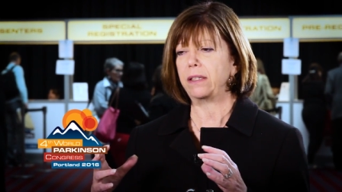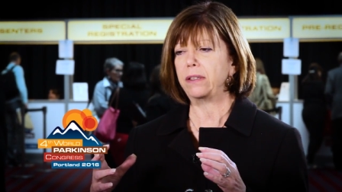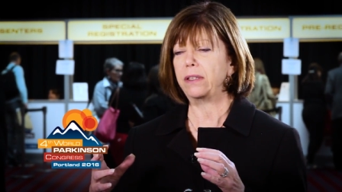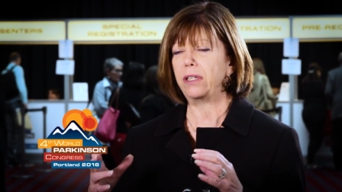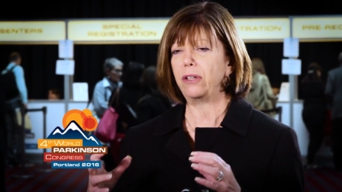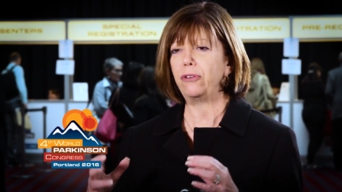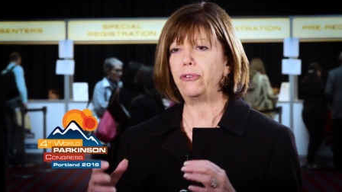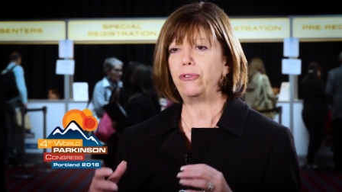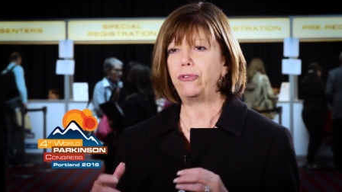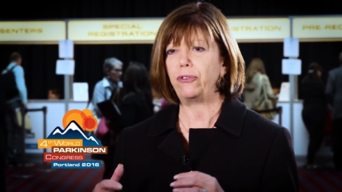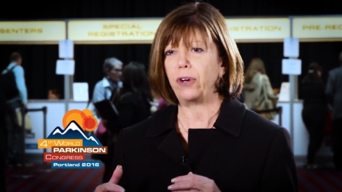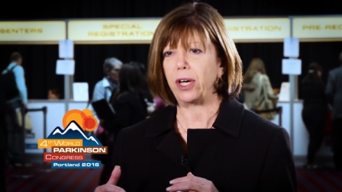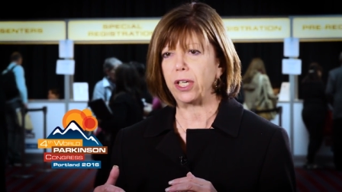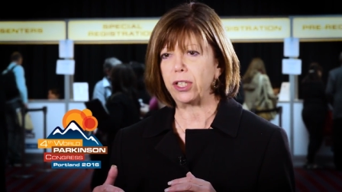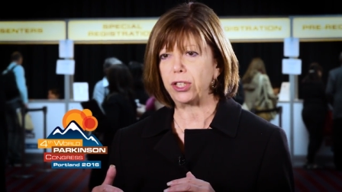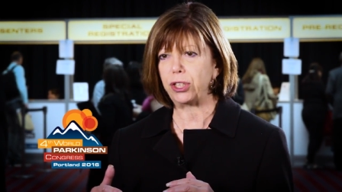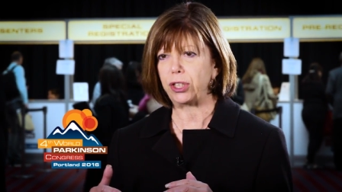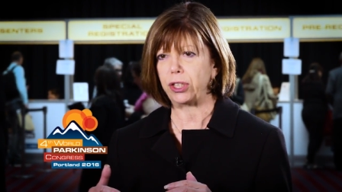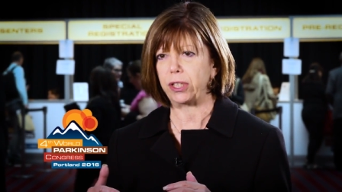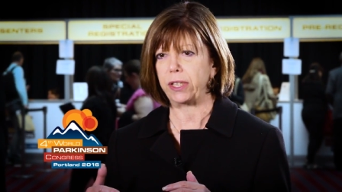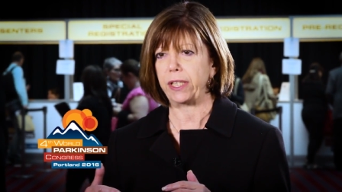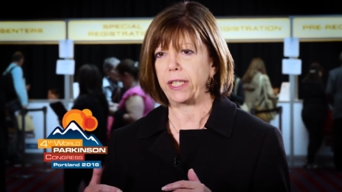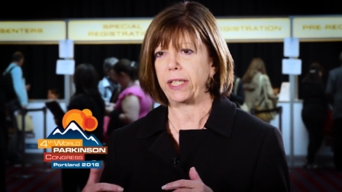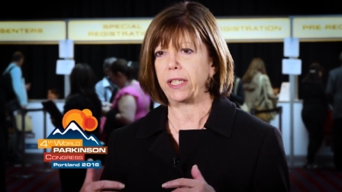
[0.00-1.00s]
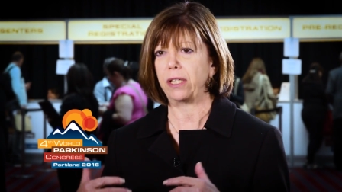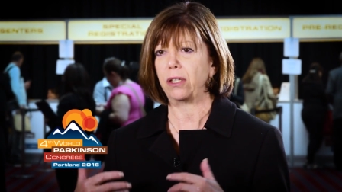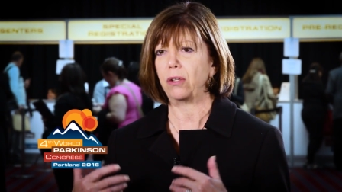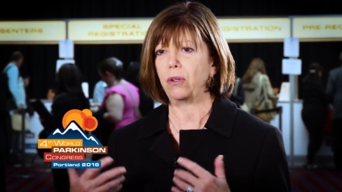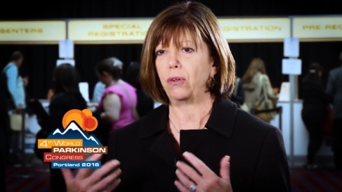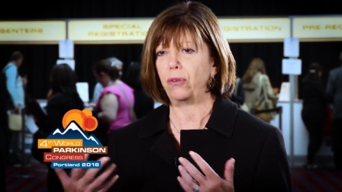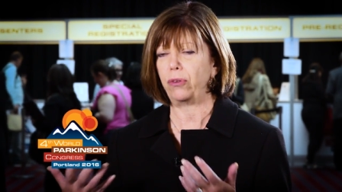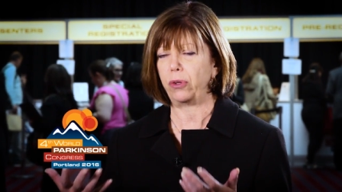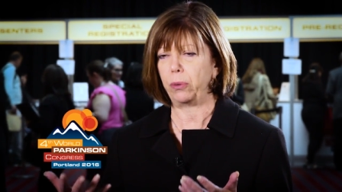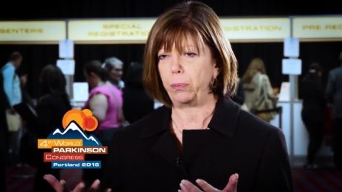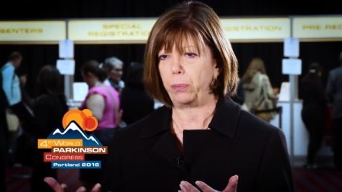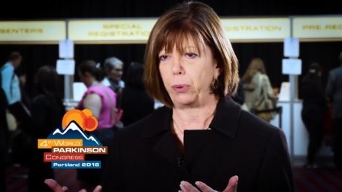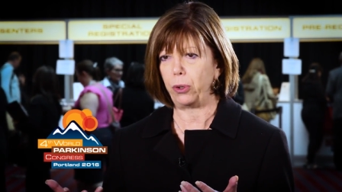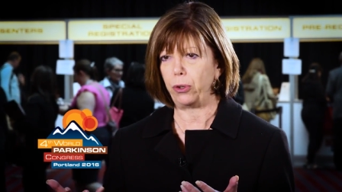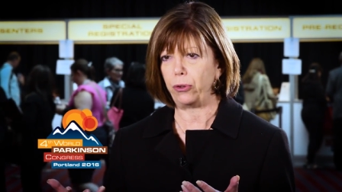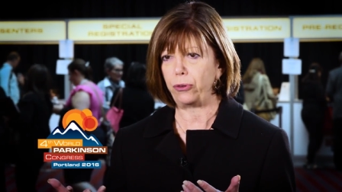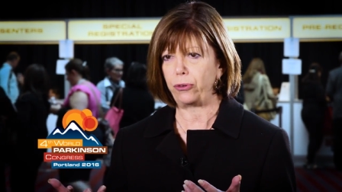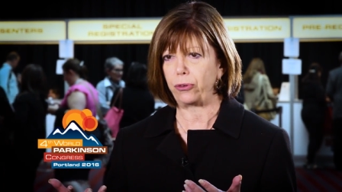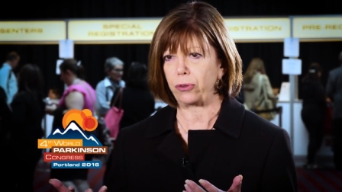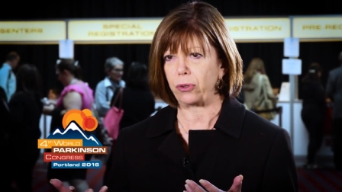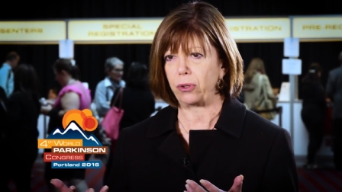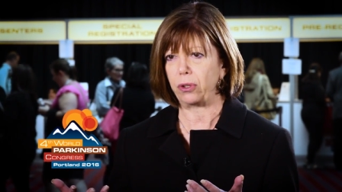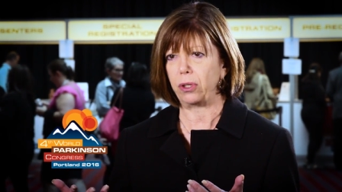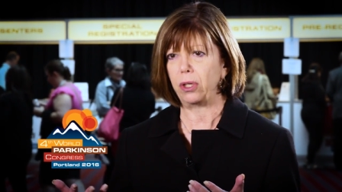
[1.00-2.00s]
the functioning of the
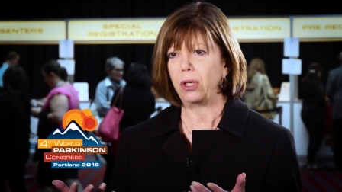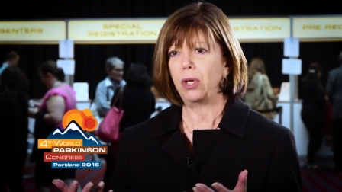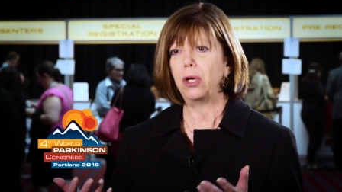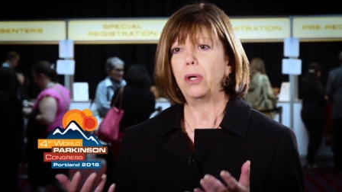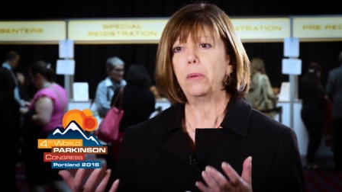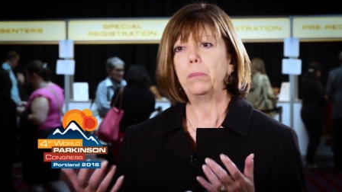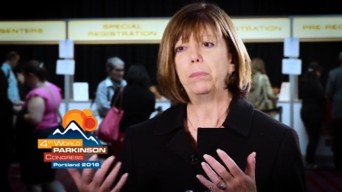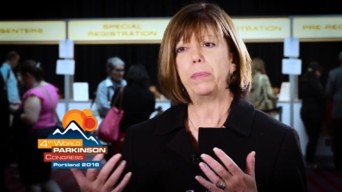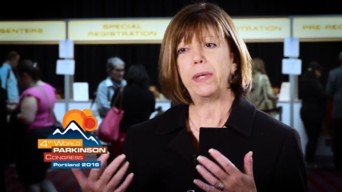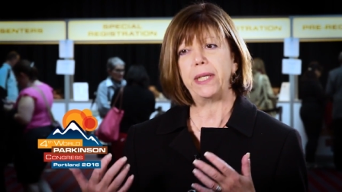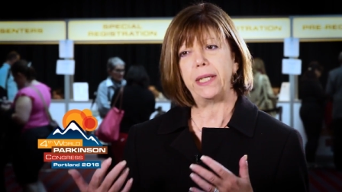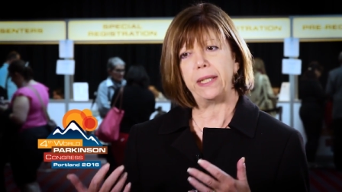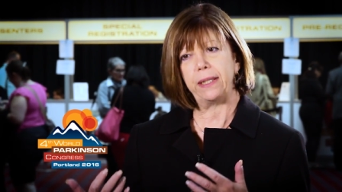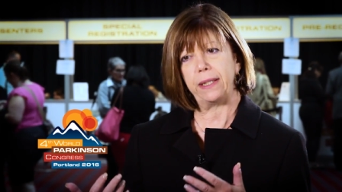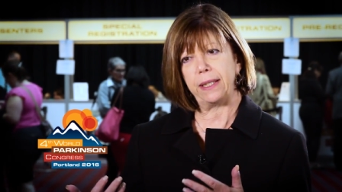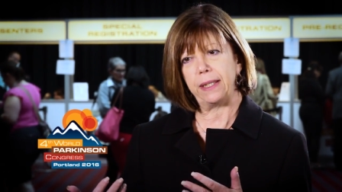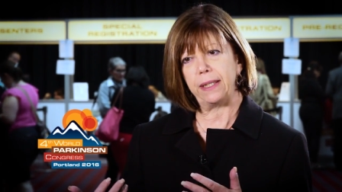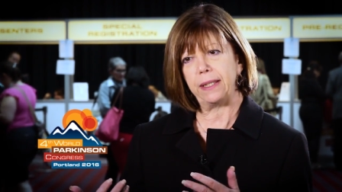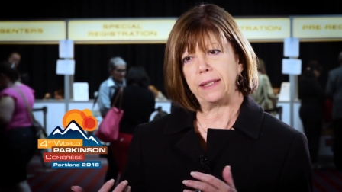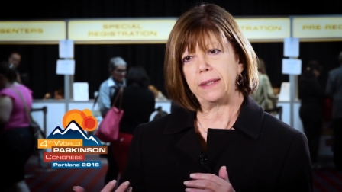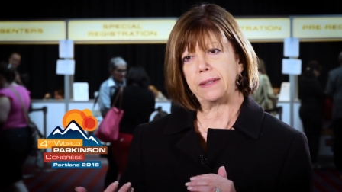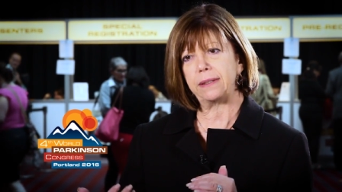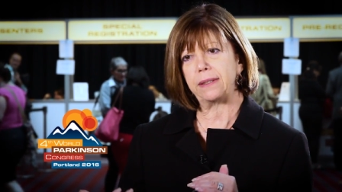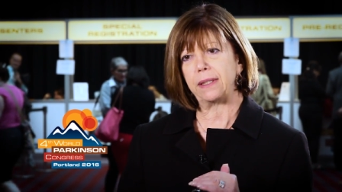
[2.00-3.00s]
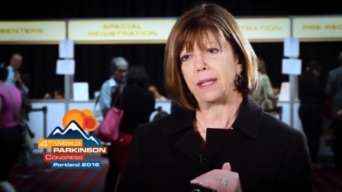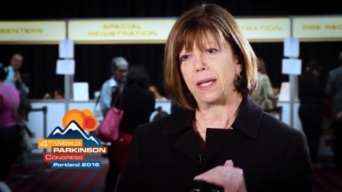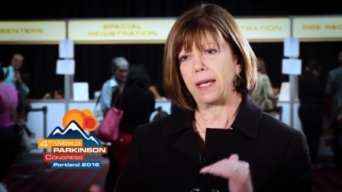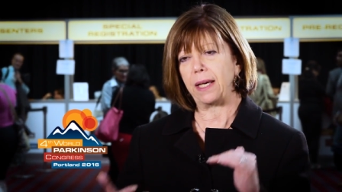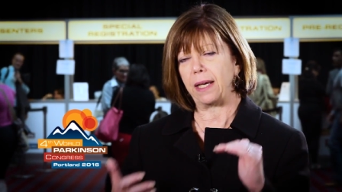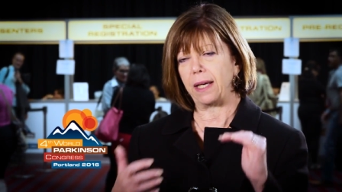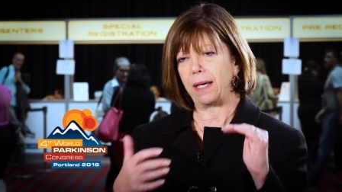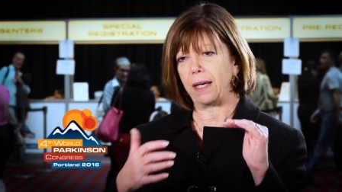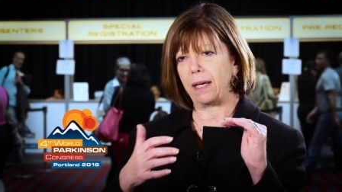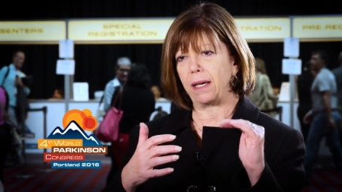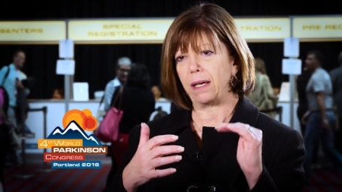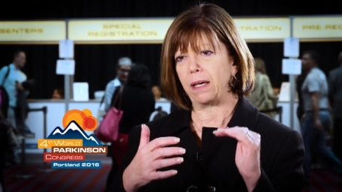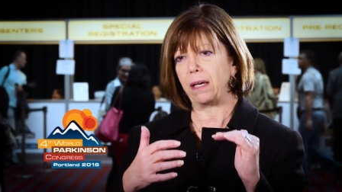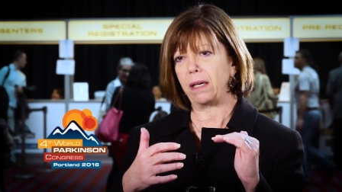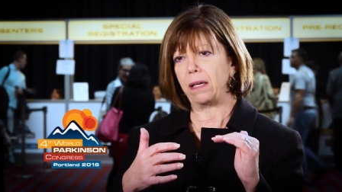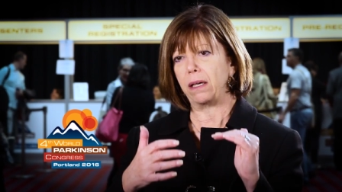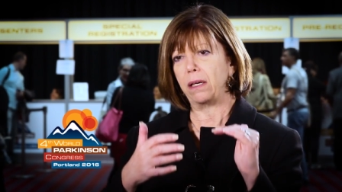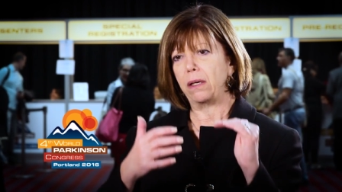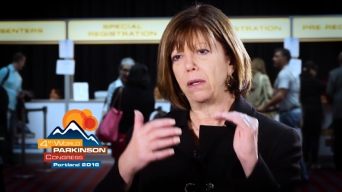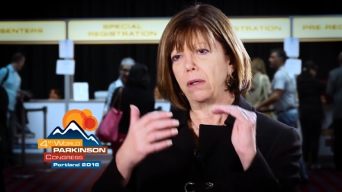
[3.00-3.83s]
person, but it is a